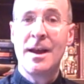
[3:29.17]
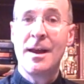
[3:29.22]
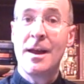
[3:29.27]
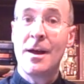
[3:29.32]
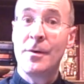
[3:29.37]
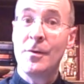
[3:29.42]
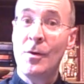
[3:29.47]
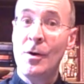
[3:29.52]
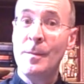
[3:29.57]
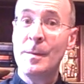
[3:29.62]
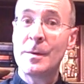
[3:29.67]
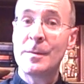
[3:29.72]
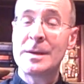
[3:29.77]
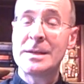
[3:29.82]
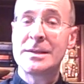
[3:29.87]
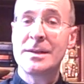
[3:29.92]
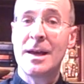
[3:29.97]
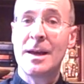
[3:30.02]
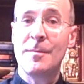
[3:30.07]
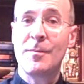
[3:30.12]
Now, normally we
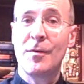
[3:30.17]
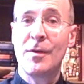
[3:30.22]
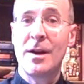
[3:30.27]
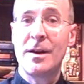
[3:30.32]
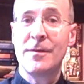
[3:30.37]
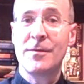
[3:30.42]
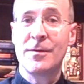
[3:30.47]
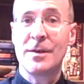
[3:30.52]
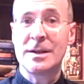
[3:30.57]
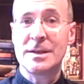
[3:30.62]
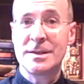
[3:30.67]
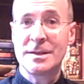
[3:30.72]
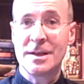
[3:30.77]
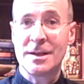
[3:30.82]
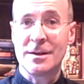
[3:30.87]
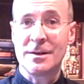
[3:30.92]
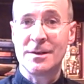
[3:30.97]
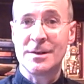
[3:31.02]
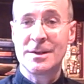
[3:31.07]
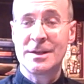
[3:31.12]
say, pray for us
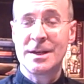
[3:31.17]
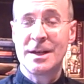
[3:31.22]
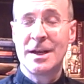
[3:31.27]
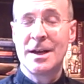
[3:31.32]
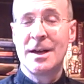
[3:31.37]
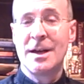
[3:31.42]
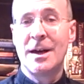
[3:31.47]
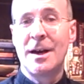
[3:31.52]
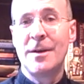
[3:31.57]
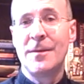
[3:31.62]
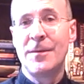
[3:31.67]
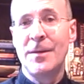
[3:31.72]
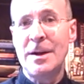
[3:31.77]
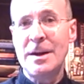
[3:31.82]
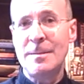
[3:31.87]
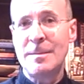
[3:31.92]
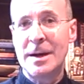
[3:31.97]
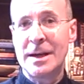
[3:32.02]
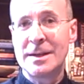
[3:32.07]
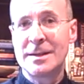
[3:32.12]
sinners a friend
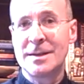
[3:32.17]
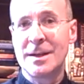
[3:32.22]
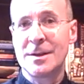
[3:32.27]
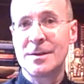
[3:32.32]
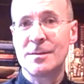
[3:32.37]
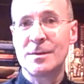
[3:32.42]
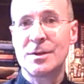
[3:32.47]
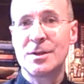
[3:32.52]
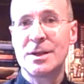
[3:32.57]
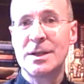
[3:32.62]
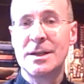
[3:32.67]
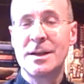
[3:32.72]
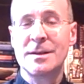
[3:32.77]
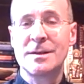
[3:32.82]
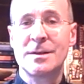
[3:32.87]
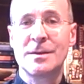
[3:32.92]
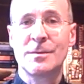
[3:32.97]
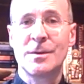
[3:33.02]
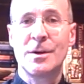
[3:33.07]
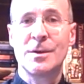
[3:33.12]
of mine says when she
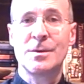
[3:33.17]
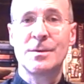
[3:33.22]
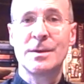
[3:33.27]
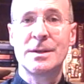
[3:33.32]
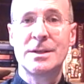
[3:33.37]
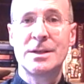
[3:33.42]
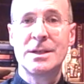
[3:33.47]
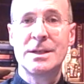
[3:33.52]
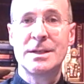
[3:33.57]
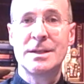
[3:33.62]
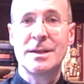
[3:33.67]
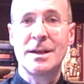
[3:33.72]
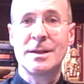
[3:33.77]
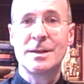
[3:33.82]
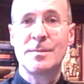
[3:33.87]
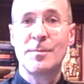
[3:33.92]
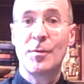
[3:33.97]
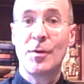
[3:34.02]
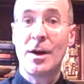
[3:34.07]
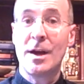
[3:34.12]
does the rosary, she
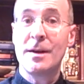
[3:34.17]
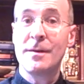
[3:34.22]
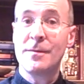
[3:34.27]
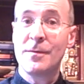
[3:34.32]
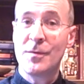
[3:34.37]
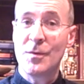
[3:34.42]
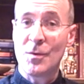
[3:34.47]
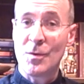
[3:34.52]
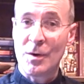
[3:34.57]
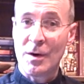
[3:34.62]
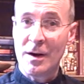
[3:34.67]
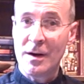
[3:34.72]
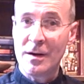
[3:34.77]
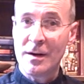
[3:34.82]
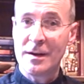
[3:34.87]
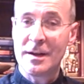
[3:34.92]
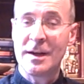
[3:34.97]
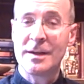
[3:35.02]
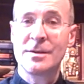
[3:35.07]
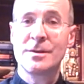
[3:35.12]
says, pray for,
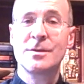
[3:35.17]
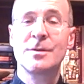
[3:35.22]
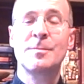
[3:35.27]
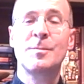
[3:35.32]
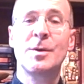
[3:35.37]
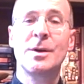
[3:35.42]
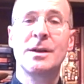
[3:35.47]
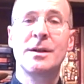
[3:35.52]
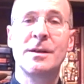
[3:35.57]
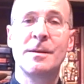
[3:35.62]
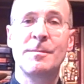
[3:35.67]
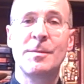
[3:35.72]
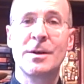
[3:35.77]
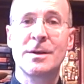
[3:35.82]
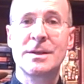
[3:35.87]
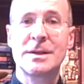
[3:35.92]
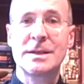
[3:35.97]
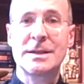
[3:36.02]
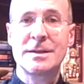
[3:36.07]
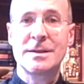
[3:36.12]
and she'll put in a
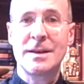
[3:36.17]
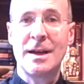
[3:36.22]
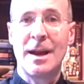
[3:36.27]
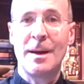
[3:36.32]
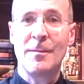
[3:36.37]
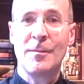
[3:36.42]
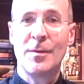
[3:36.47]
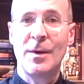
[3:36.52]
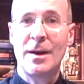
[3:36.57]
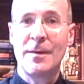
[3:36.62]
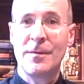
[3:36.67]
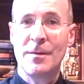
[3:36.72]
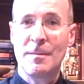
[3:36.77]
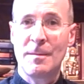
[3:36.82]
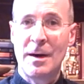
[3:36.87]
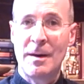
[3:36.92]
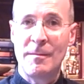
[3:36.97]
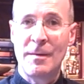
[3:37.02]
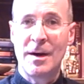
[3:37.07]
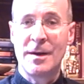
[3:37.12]
person's name, pray for
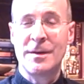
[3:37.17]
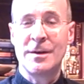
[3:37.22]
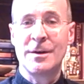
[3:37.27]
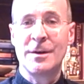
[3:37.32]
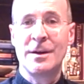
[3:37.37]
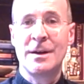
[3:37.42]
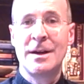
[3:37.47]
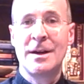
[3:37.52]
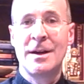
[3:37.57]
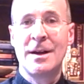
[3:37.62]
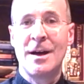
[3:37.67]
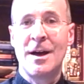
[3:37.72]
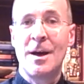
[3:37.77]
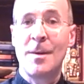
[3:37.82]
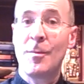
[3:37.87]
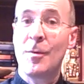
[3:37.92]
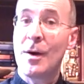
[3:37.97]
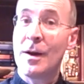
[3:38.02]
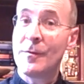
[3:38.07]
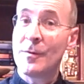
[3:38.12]
my mother, uh,
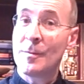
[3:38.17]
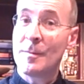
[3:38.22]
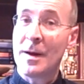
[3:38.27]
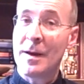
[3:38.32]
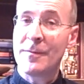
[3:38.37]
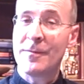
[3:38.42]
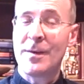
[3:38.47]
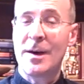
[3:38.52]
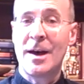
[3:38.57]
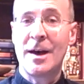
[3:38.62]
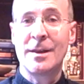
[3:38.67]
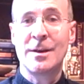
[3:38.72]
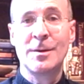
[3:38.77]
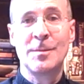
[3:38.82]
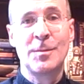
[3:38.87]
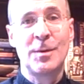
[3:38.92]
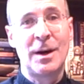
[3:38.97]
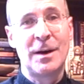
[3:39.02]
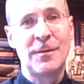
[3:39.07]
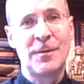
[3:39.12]
pray for my father,
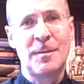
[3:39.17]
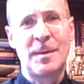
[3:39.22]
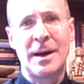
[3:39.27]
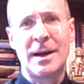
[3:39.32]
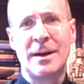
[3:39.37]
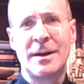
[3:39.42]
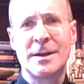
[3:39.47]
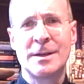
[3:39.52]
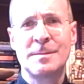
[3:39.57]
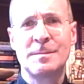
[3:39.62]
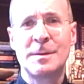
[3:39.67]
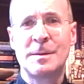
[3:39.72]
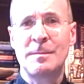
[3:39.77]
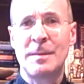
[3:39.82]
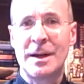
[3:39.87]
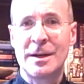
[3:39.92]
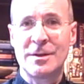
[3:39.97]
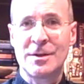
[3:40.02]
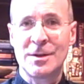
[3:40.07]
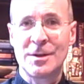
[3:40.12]
pray for my husband,
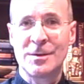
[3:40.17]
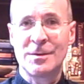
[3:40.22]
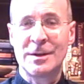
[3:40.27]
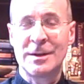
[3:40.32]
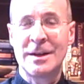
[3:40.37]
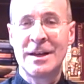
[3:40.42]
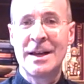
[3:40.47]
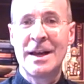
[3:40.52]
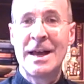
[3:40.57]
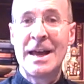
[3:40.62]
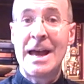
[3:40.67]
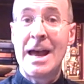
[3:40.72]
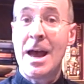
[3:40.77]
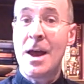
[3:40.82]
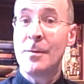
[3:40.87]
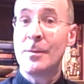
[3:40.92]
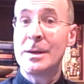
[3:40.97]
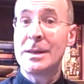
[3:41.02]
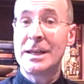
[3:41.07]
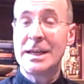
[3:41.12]
my children.
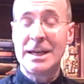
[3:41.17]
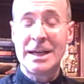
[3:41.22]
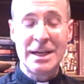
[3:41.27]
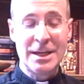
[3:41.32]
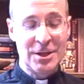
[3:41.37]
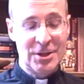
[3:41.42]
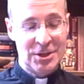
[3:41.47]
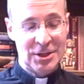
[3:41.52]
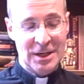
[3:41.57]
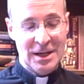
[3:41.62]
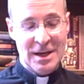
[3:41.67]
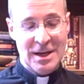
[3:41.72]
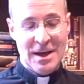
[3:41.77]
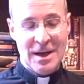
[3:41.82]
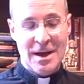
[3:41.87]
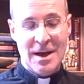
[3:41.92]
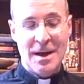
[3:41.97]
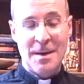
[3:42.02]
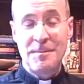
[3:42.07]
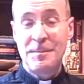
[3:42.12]
And with each
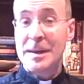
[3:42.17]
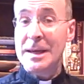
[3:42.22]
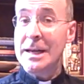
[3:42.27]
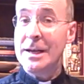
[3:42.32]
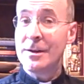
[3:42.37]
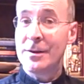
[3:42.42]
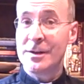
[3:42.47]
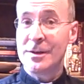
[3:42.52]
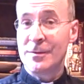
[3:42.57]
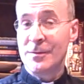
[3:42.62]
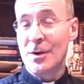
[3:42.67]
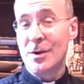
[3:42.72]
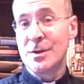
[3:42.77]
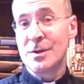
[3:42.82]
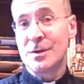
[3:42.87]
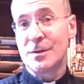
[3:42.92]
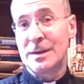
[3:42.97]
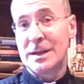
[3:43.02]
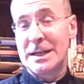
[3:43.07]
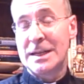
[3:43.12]
uh, bead on the
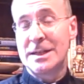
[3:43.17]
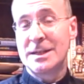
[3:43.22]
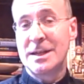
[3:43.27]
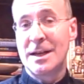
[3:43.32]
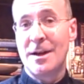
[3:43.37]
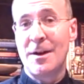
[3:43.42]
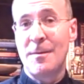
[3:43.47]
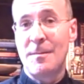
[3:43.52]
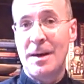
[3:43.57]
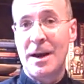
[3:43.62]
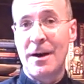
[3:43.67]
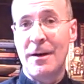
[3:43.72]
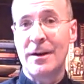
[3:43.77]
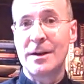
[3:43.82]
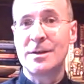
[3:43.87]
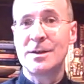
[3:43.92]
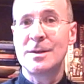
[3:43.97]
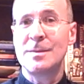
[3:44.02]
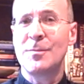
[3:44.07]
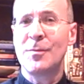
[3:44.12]
rosary, each Hail
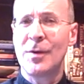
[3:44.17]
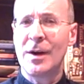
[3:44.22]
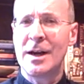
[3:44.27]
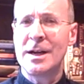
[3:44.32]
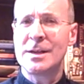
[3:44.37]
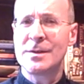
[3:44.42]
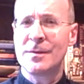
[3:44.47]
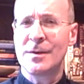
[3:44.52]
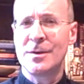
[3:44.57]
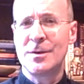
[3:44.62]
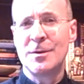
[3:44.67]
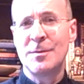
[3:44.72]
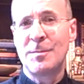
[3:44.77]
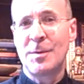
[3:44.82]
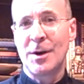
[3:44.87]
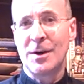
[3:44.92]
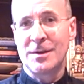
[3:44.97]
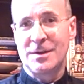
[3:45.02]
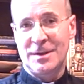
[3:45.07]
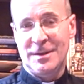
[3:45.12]
Mary, she prays for a new
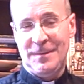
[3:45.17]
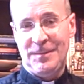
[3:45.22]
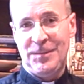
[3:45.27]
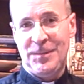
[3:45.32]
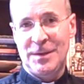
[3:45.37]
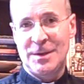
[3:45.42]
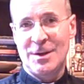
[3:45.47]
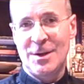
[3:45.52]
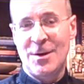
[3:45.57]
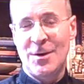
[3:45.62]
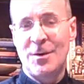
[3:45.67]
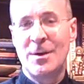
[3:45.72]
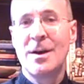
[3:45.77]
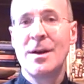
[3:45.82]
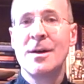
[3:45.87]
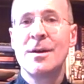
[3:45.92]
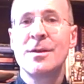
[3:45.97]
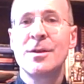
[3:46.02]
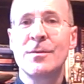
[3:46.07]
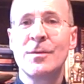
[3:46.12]
person. So
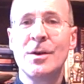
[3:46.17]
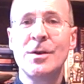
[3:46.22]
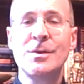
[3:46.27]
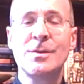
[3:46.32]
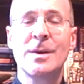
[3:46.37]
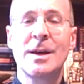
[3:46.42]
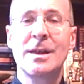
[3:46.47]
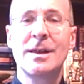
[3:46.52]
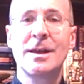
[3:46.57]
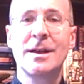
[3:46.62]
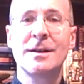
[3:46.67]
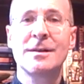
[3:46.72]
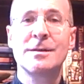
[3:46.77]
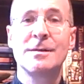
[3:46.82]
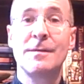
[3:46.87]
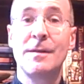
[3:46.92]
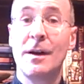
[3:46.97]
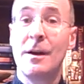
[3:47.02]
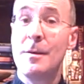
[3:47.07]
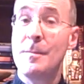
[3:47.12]
the rosary, I think, is
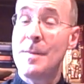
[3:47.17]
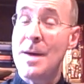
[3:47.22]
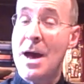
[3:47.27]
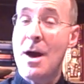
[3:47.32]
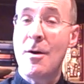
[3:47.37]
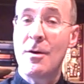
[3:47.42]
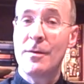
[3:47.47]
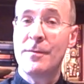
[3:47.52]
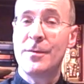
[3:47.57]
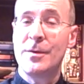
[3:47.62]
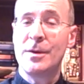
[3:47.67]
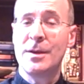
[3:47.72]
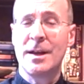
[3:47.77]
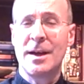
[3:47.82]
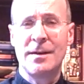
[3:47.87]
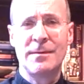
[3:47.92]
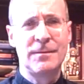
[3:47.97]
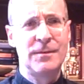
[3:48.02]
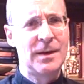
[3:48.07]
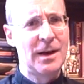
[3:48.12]
a very powerful
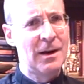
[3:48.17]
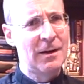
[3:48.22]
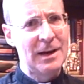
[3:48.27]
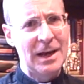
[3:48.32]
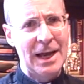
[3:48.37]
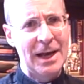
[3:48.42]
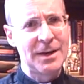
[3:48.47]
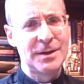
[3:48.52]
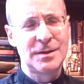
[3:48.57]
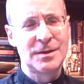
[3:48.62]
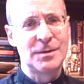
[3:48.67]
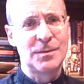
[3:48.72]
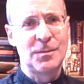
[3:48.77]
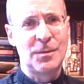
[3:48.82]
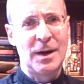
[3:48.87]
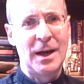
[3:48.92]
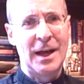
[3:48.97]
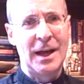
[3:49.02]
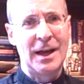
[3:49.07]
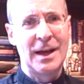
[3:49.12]
and very ancient
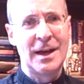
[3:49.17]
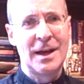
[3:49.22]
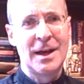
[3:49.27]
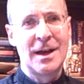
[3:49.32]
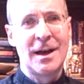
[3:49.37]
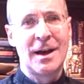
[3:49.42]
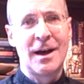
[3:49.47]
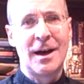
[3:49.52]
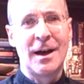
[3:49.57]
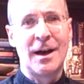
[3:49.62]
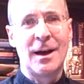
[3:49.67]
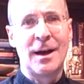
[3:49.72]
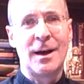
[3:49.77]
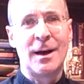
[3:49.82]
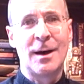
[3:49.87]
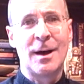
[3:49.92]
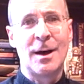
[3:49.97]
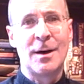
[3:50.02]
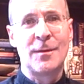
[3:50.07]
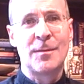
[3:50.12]
way
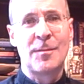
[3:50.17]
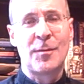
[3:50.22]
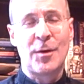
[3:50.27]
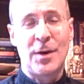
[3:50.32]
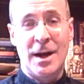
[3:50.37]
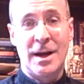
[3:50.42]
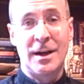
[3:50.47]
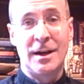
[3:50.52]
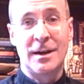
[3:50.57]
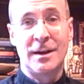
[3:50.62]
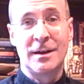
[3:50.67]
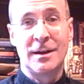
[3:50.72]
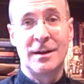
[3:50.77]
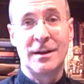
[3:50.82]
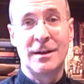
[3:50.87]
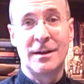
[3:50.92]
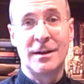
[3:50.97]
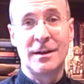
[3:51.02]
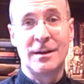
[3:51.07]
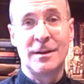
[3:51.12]
uh, of praying
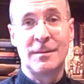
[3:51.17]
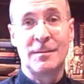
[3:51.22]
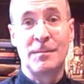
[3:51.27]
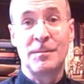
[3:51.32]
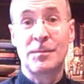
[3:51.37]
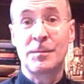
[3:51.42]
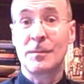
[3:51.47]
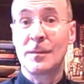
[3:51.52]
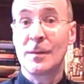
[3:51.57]
um,